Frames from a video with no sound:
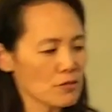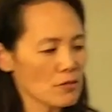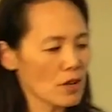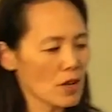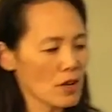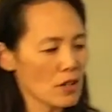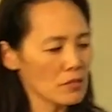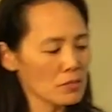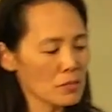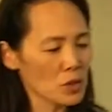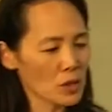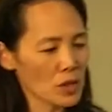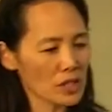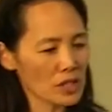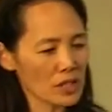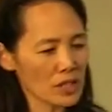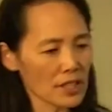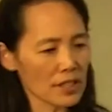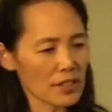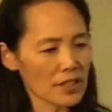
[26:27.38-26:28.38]
all more
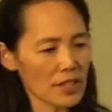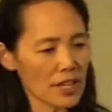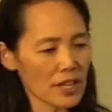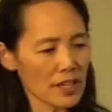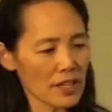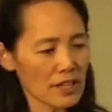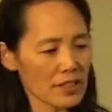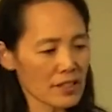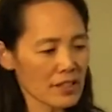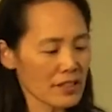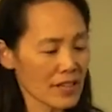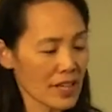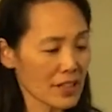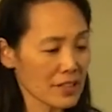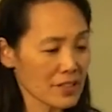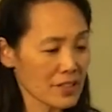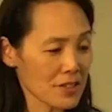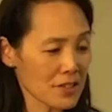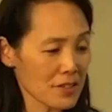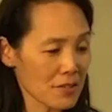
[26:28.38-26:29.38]
clarity, and not
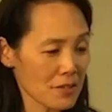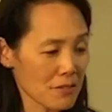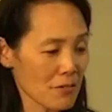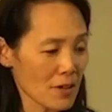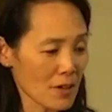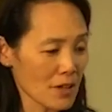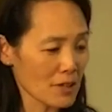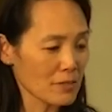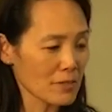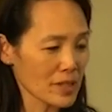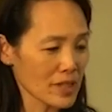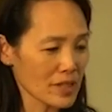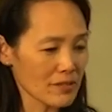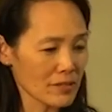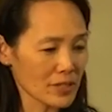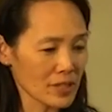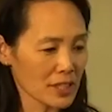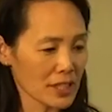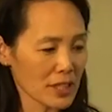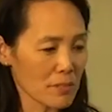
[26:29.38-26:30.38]
just you all, but
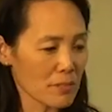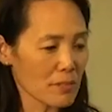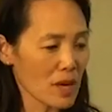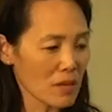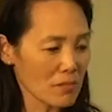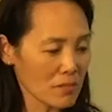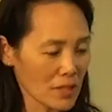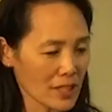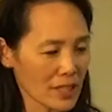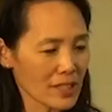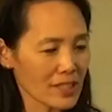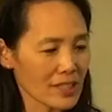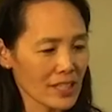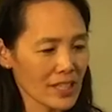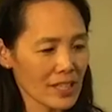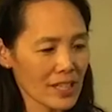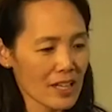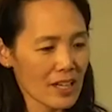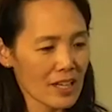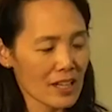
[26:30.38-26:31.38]
really the public,
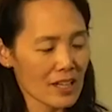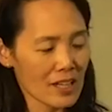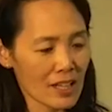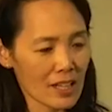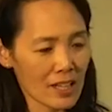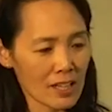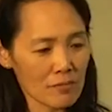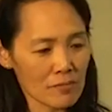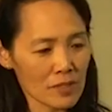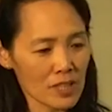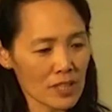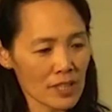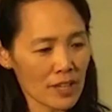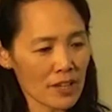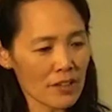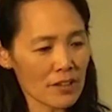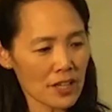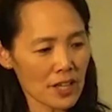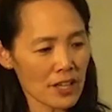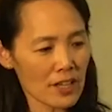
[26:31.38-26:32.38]

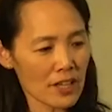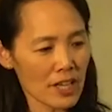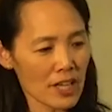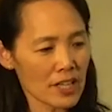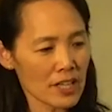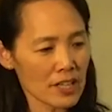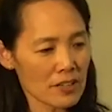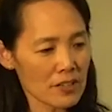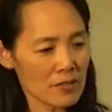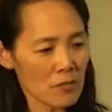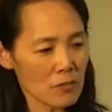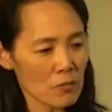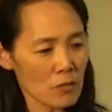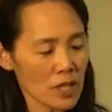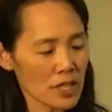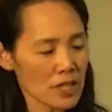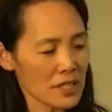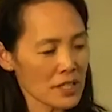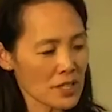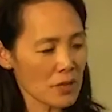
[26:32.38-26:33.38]
clarity on
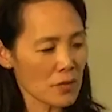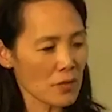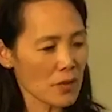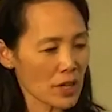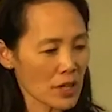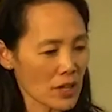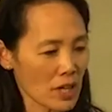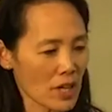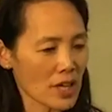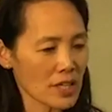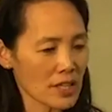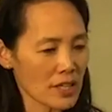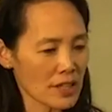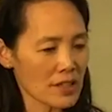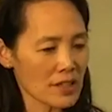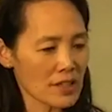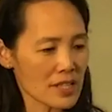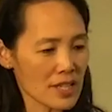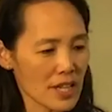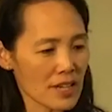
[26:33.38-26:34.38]
what is going on in
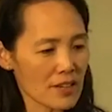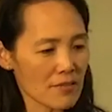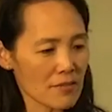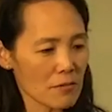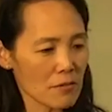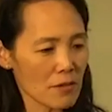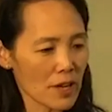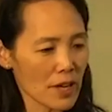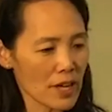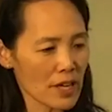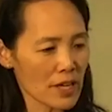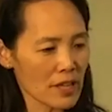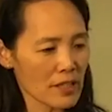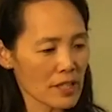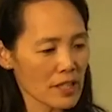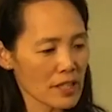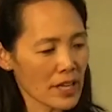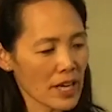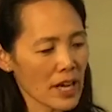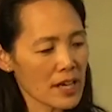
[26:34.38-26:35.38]
the state of Hawaii.
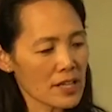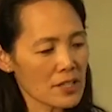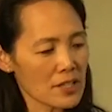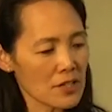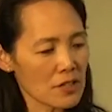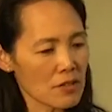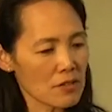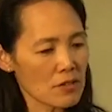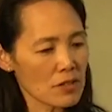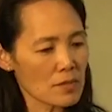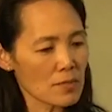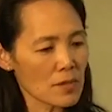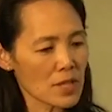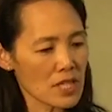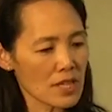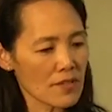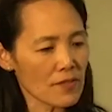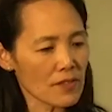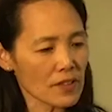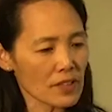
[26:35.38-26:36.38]
Can I ask you
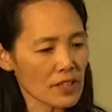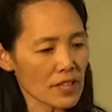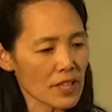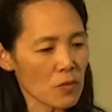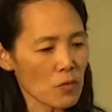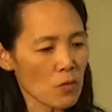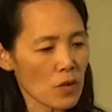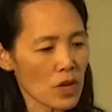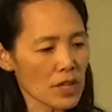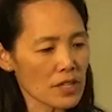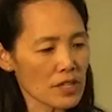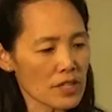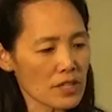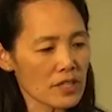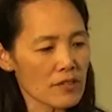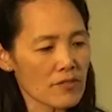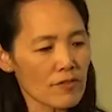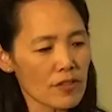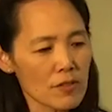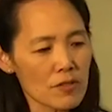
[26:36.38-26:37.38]
specifically what is
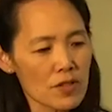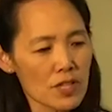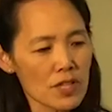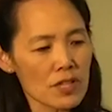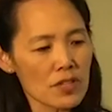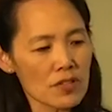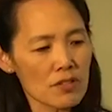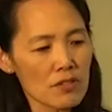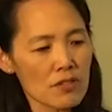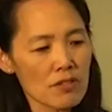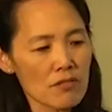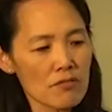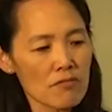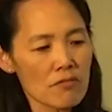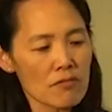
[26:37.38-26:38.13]
confusing to you?